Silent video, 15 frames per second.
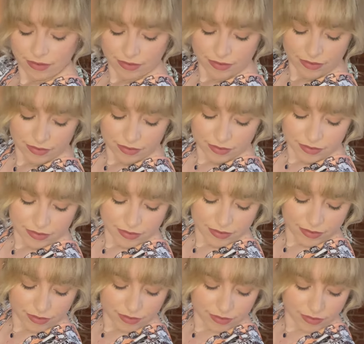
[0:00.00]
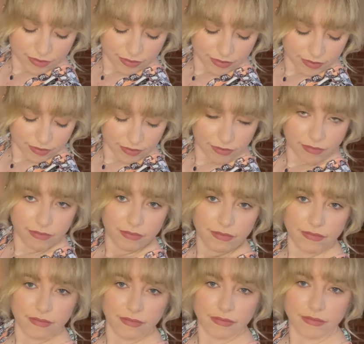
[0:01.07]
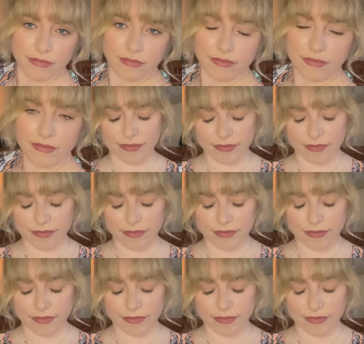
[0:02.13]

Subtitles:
around the house, which I'll do on a warm day.